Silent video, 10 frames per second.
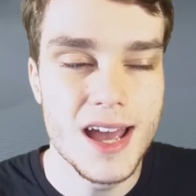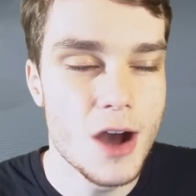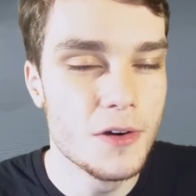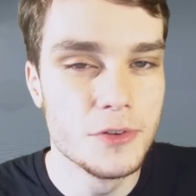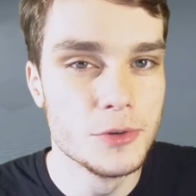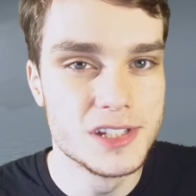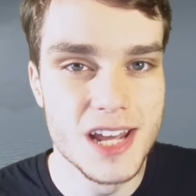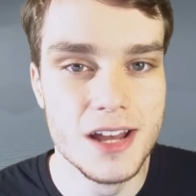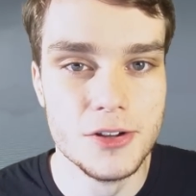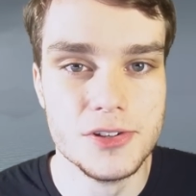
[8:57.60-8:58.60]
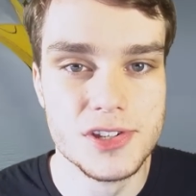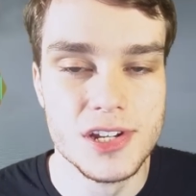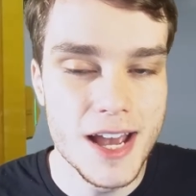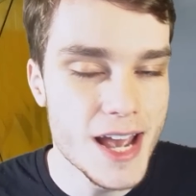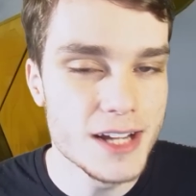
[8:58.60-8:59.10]
However, with Tails,
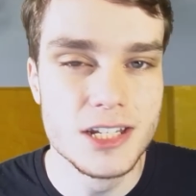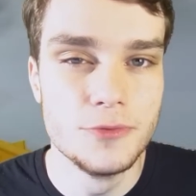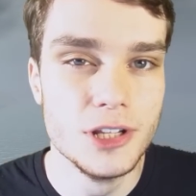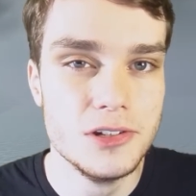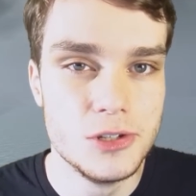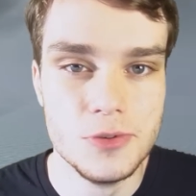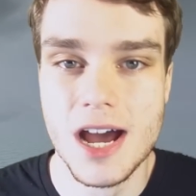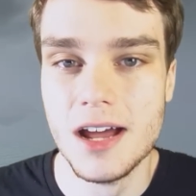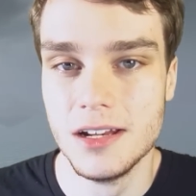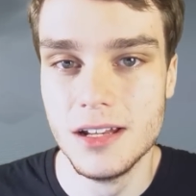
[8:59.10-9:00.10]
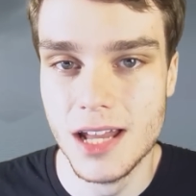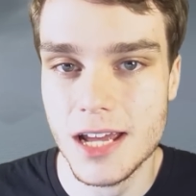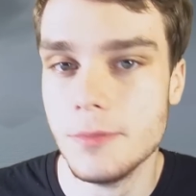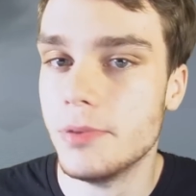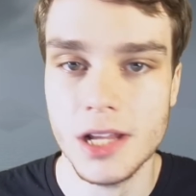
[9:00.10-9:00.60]
I actively do not
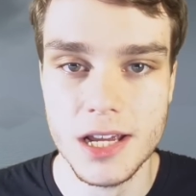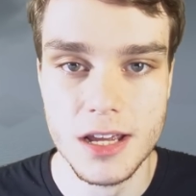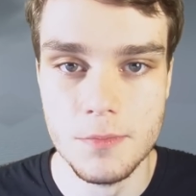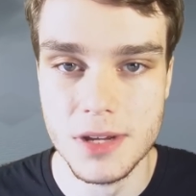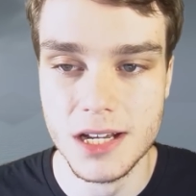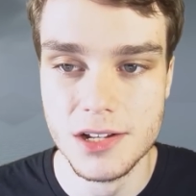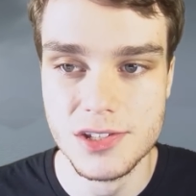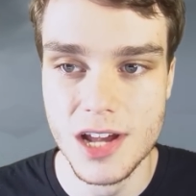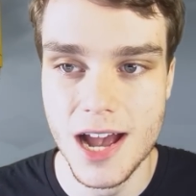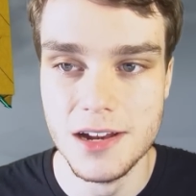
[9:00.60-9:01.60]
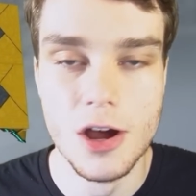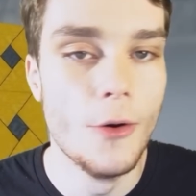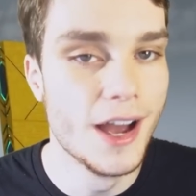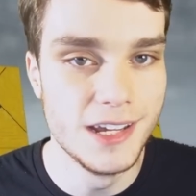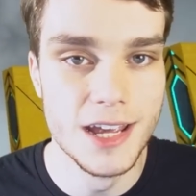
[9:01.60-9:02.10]
like playing him because I
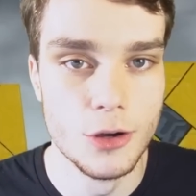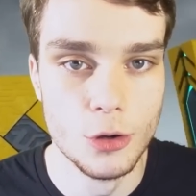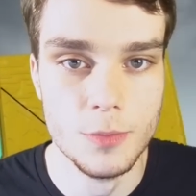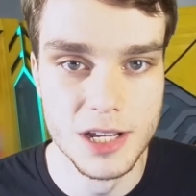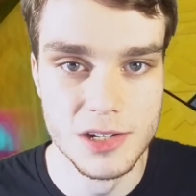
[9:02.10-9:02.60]
know I can't homing